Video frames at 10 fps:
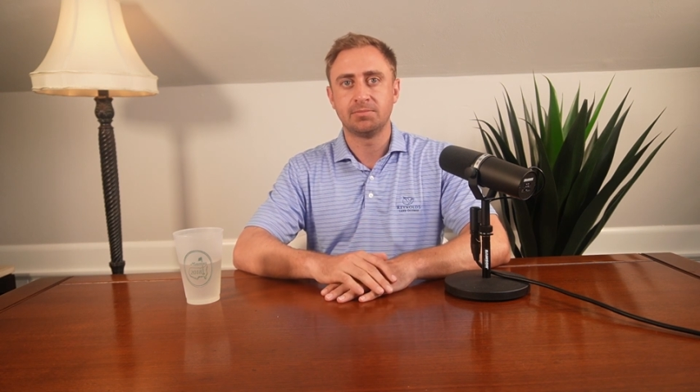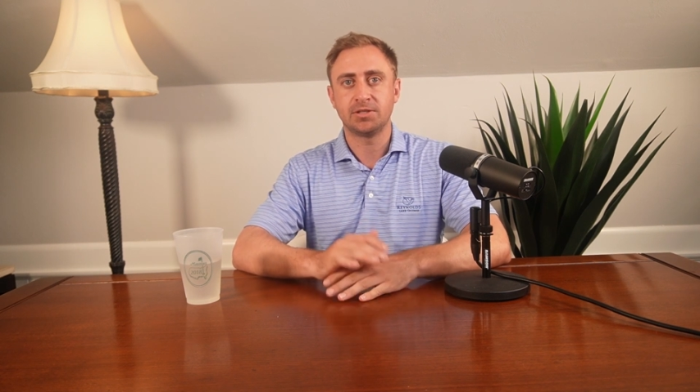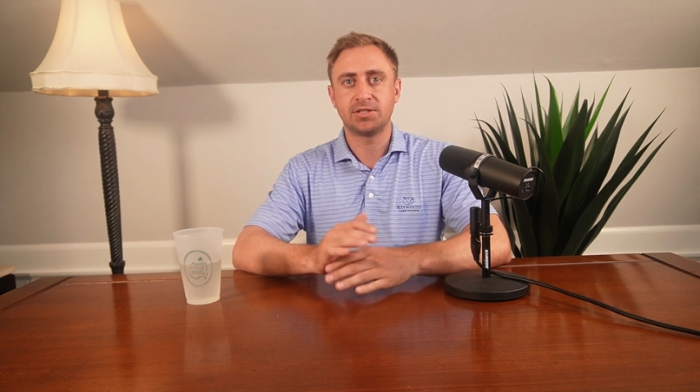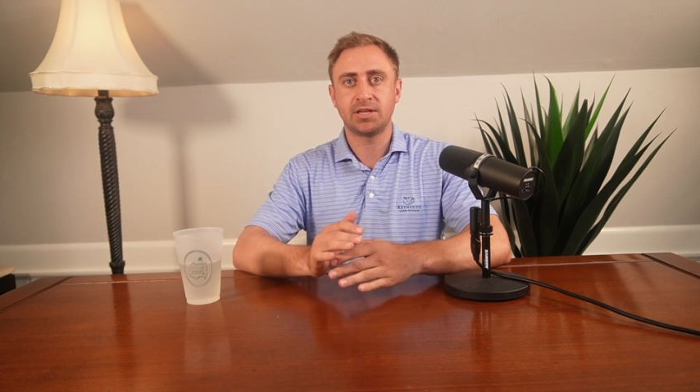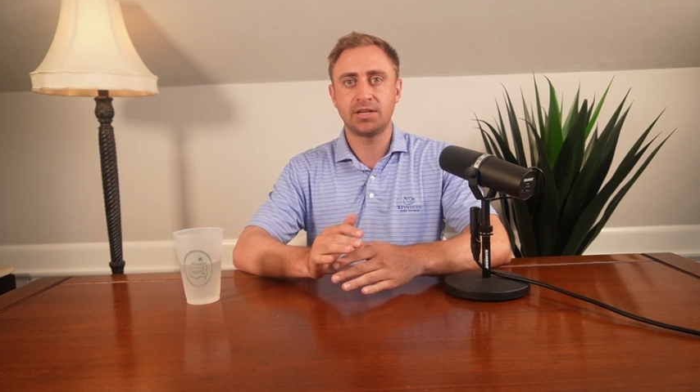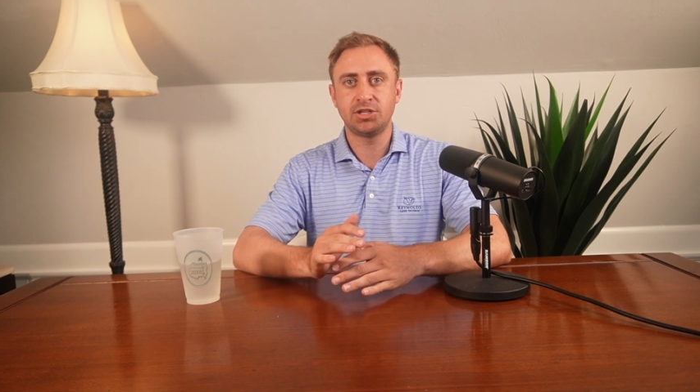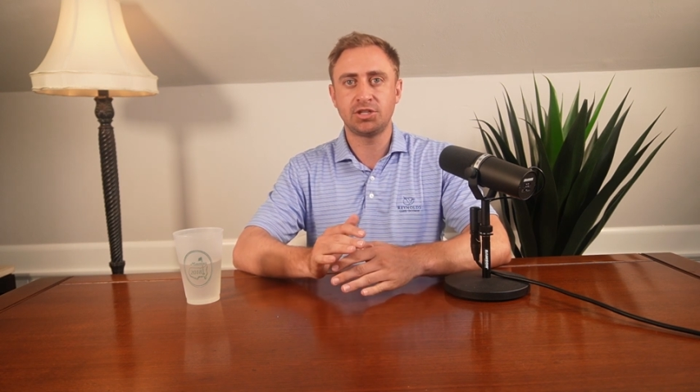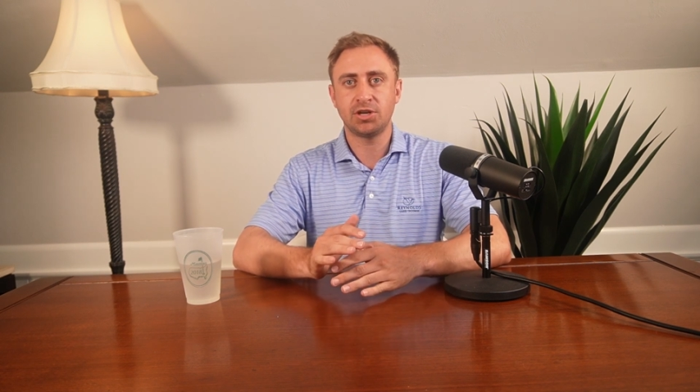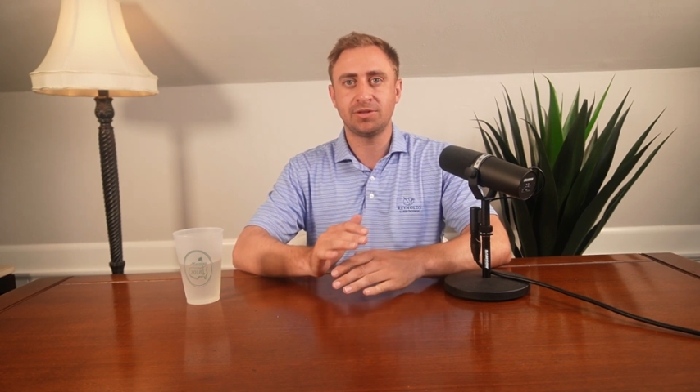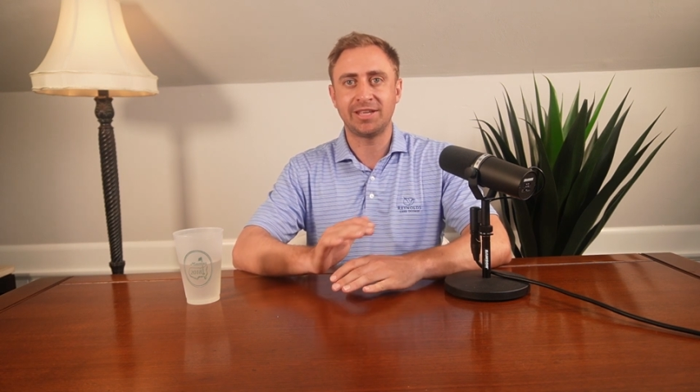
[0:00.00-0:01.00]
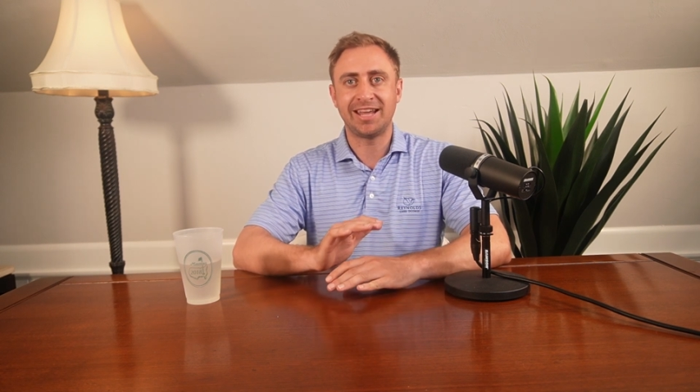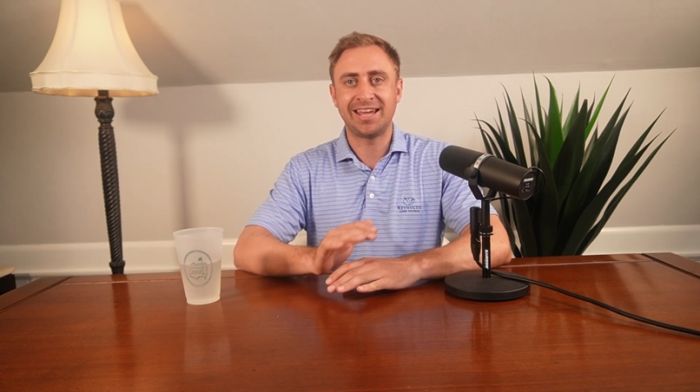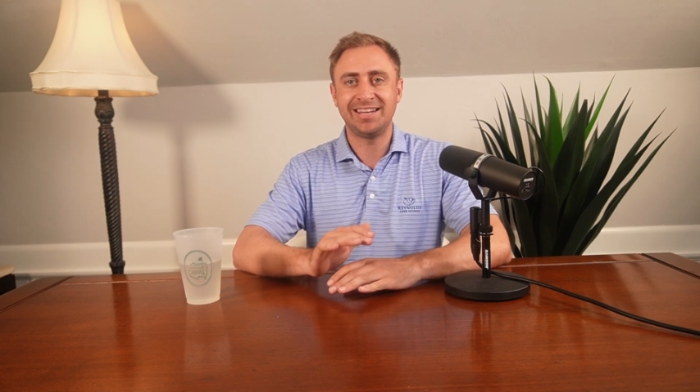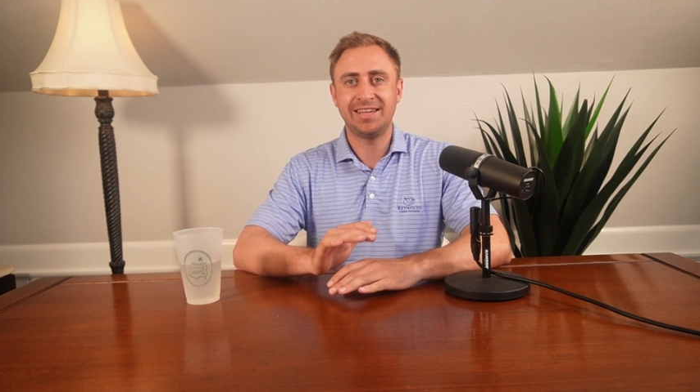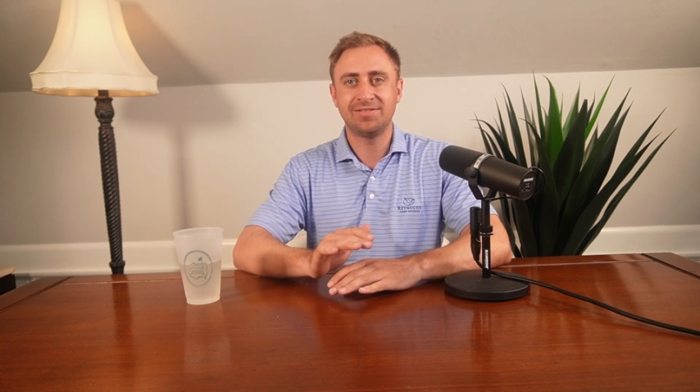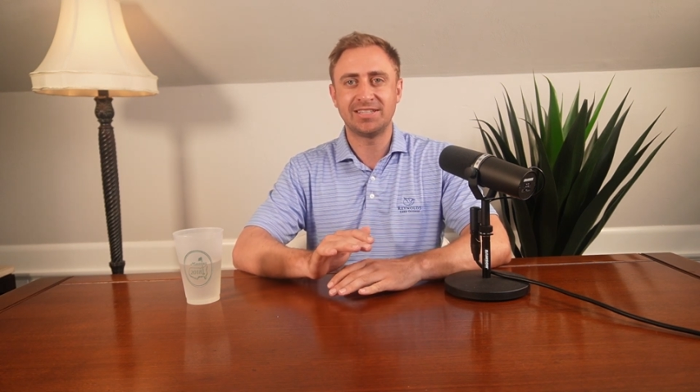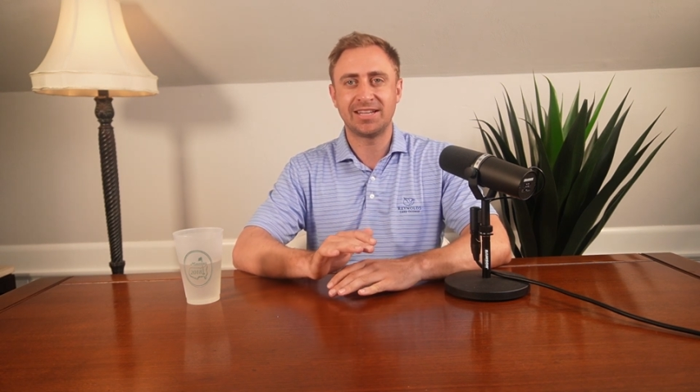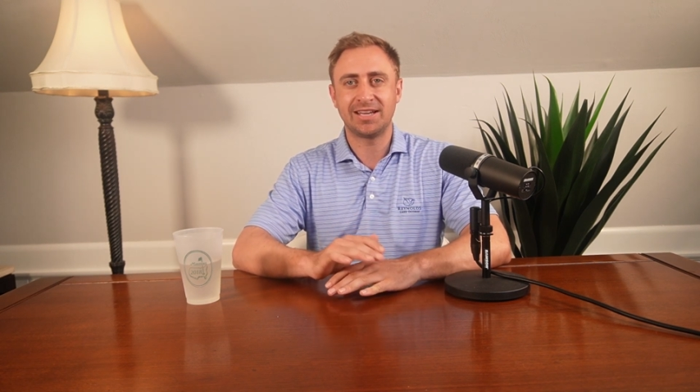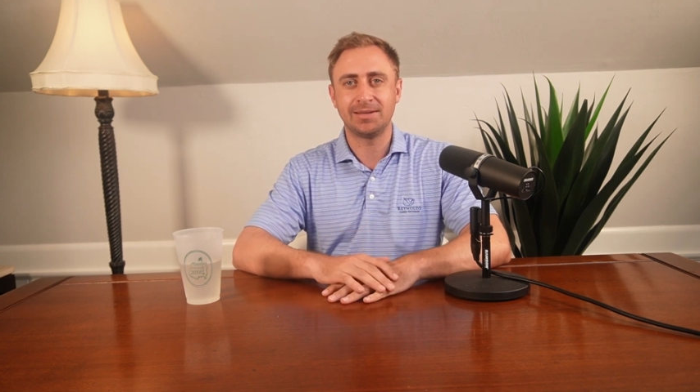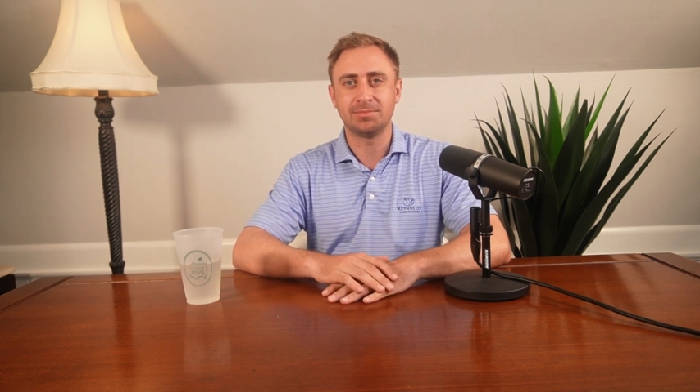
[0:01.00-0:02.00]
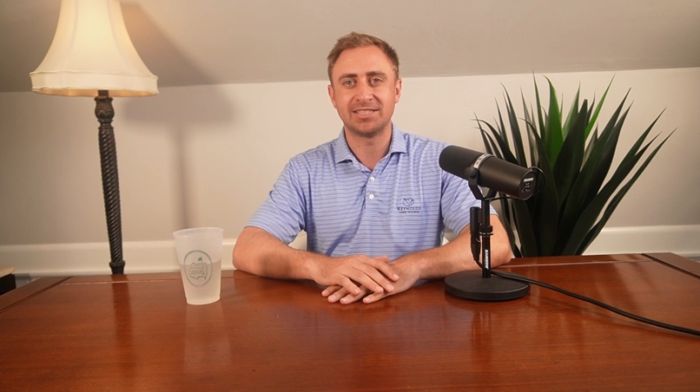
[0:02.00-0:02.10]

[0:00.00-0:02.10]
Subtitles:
But studies show that at any given time,